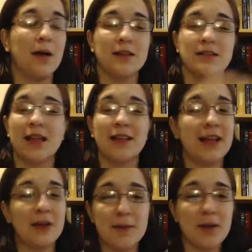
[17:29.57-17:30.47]

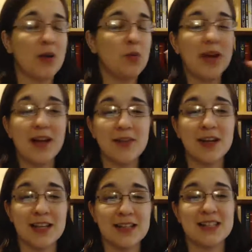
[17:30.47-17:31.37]
Solidarity Party, whatever
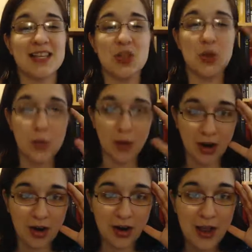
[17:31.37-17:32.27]
it is that you
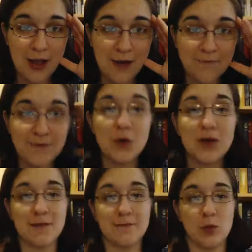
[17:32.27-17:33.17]
are
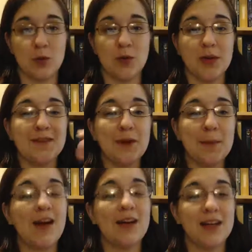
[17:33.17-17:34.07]
voting for, whatever
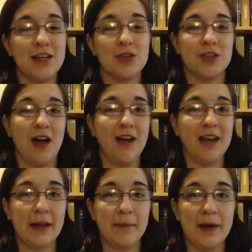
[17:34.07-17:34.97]
party you're
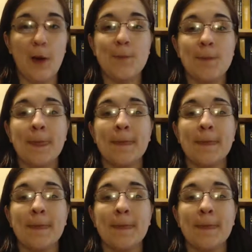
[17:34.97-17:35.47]
talking about,